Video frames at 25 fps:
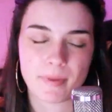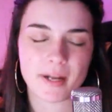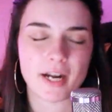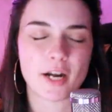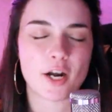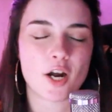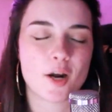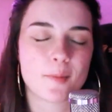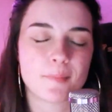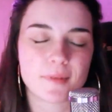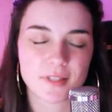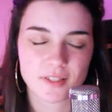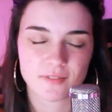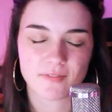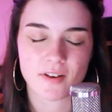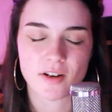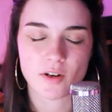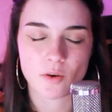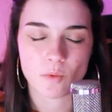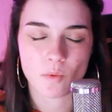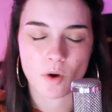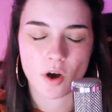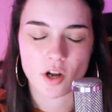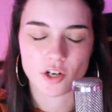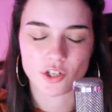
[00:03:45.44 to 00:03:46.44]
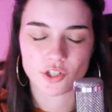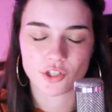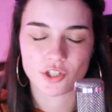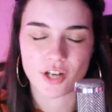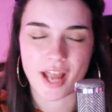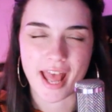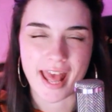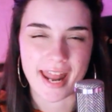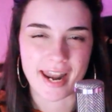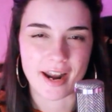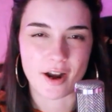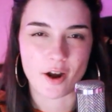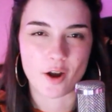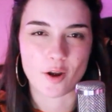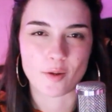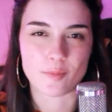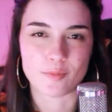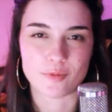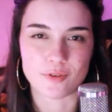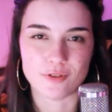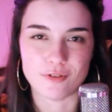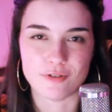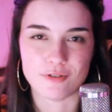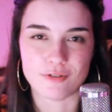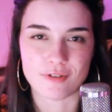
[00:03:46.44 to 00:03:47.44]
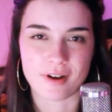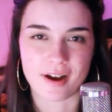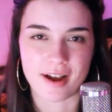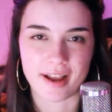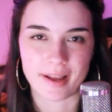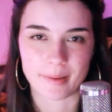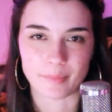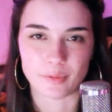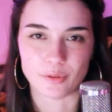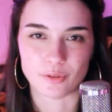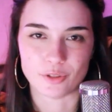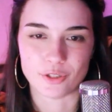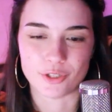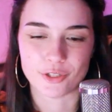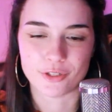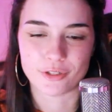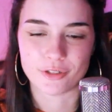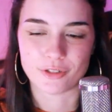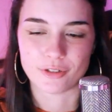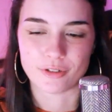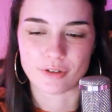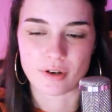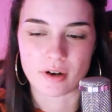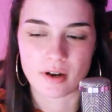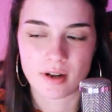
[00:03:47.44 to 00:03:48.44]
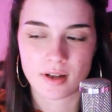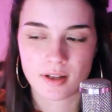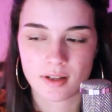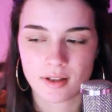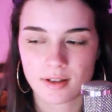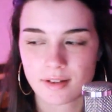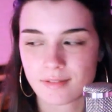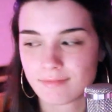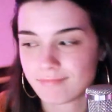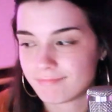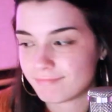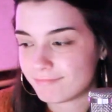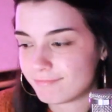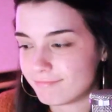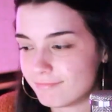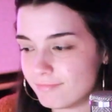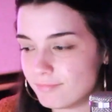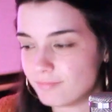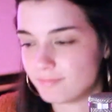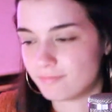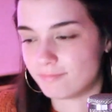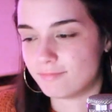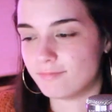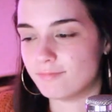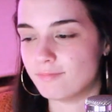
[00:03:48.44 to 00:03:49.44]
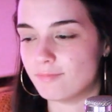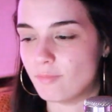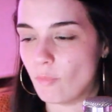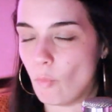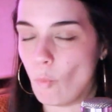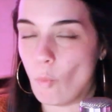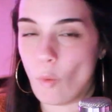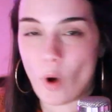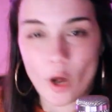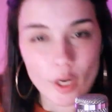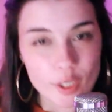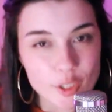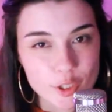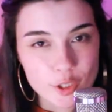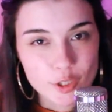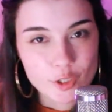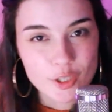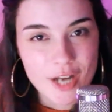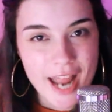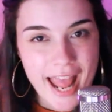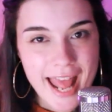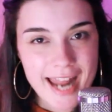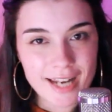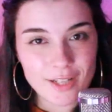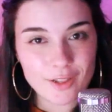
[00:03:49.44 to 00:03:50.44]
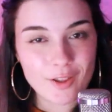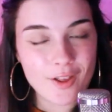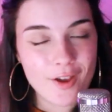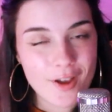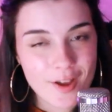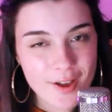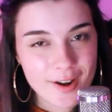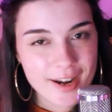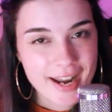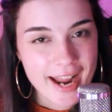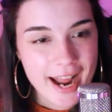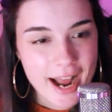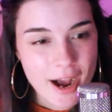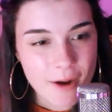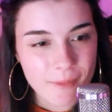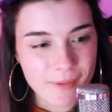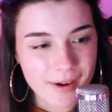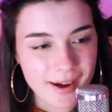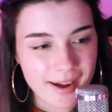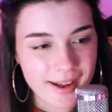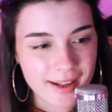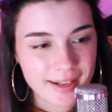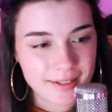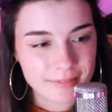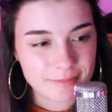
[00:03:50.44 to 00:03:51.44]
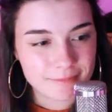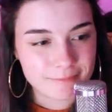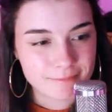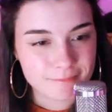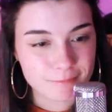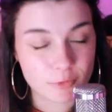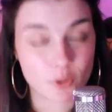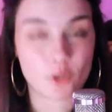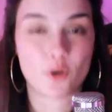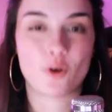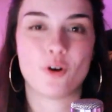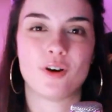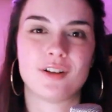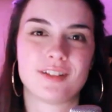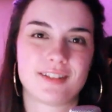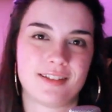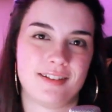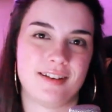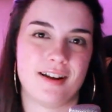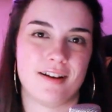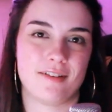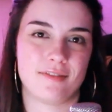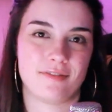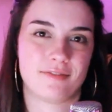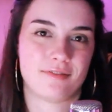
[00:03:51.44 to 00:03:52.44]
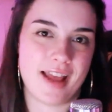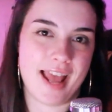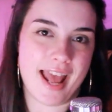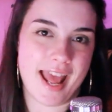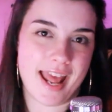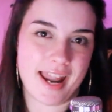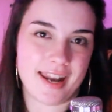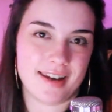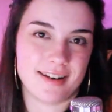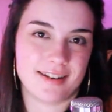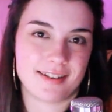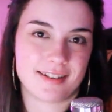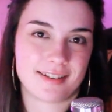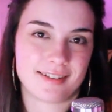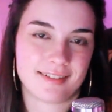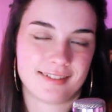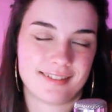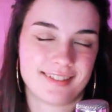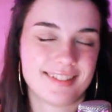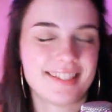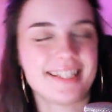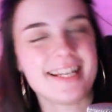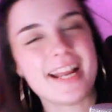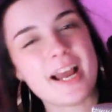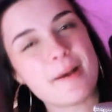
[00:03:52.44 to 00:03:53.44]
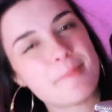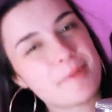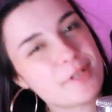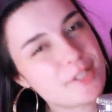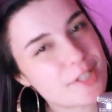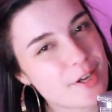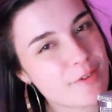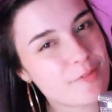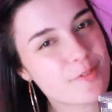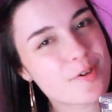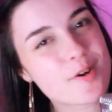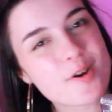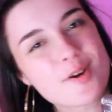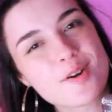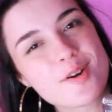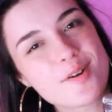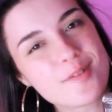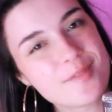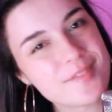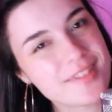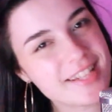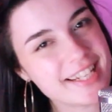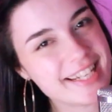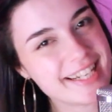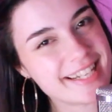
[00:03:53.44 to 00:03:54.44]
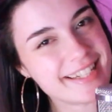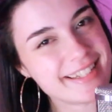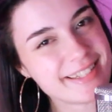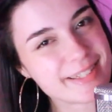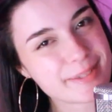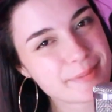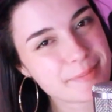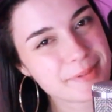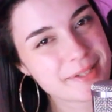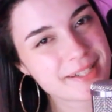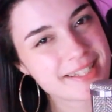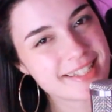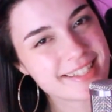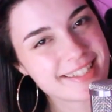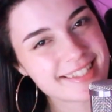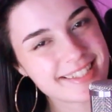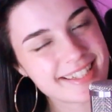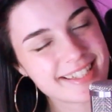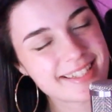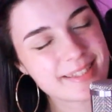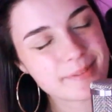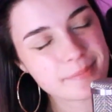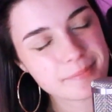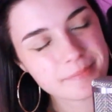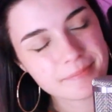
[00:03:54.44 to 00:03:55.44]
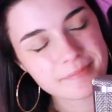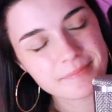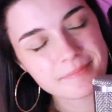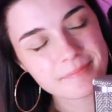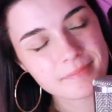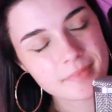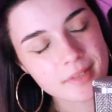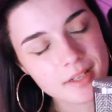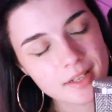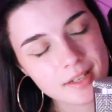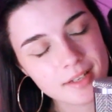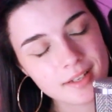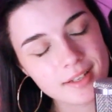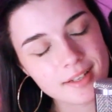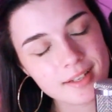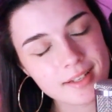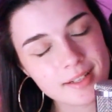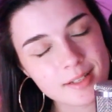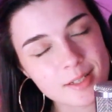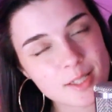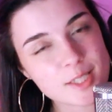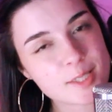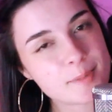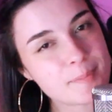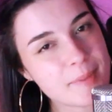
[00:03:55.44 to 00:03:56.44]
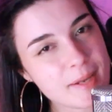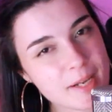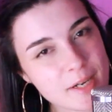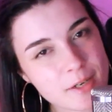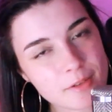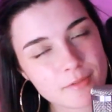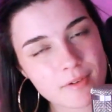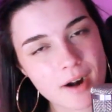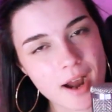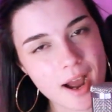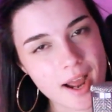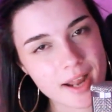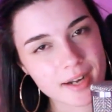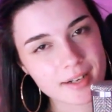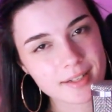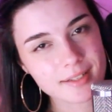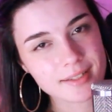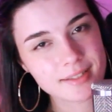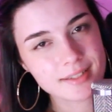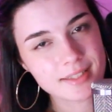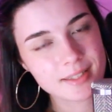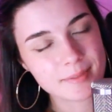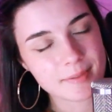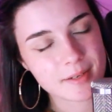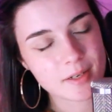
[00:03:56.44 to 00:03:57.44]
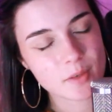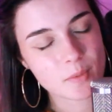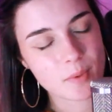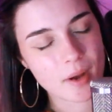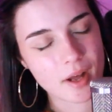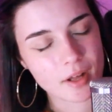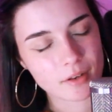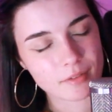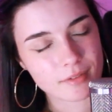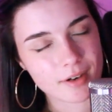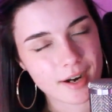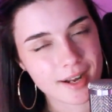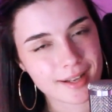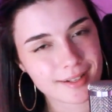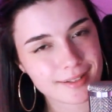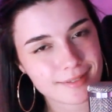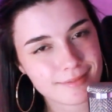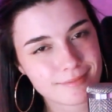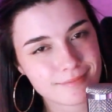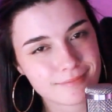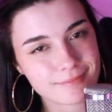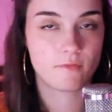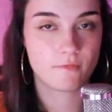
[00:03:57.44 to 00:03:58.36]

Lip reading: But I hope it's fun to watch, and I hope you are able to watch and learn how I record stuff and see how much I've grown over the years, because it's been a ride. It's been a wild ride.